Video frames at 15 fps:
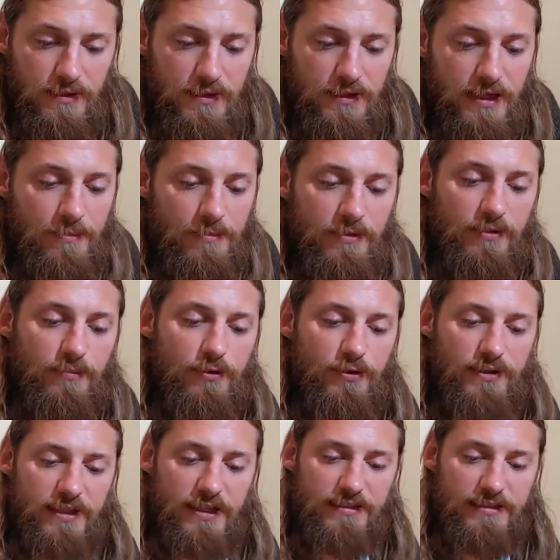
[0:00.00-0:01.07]
And I'm going to
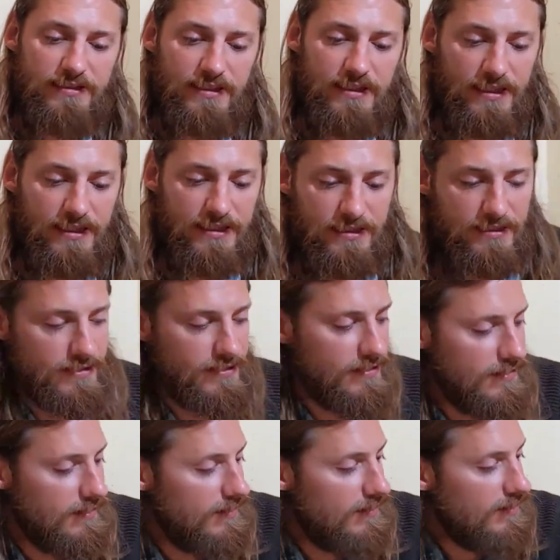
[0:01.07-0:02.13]
put that aside.
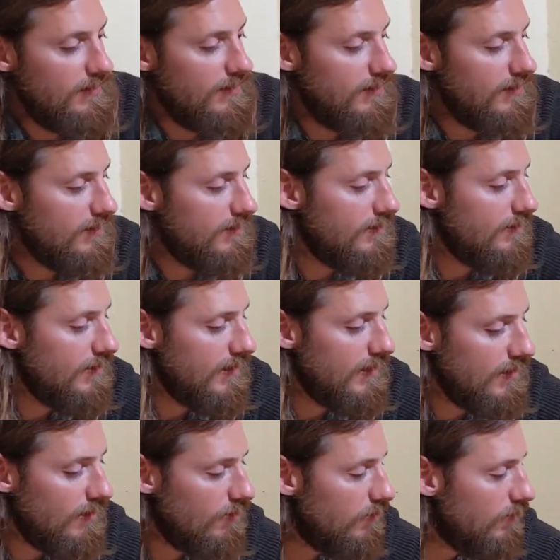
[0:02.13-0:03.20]

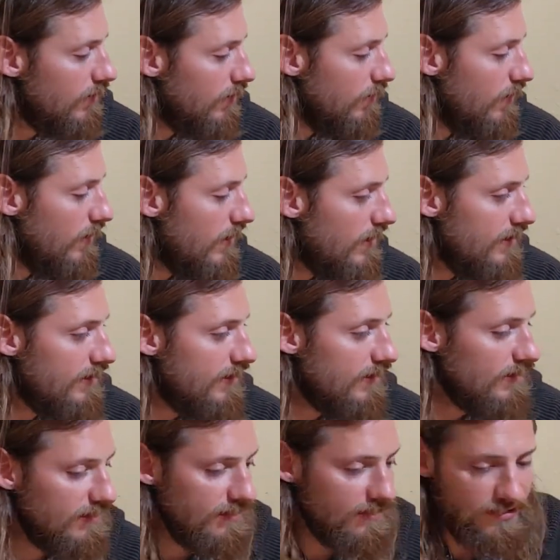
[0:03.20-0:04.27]
Now go ahead and
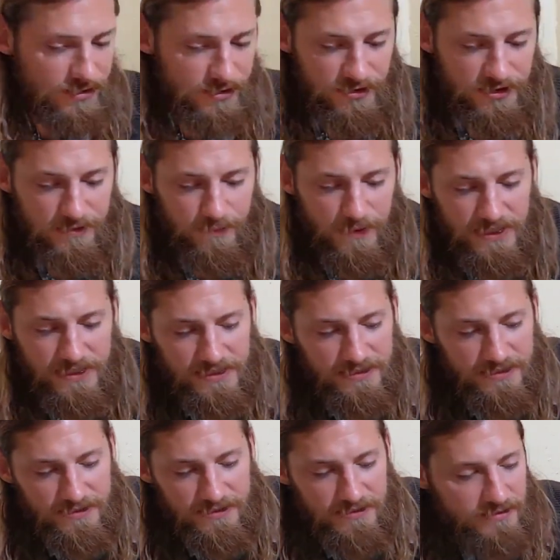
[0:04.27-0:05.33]
clear your space
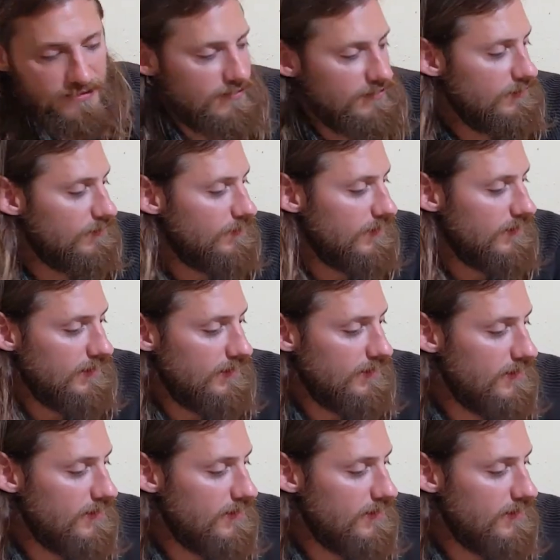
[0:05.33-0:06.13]
a little bit.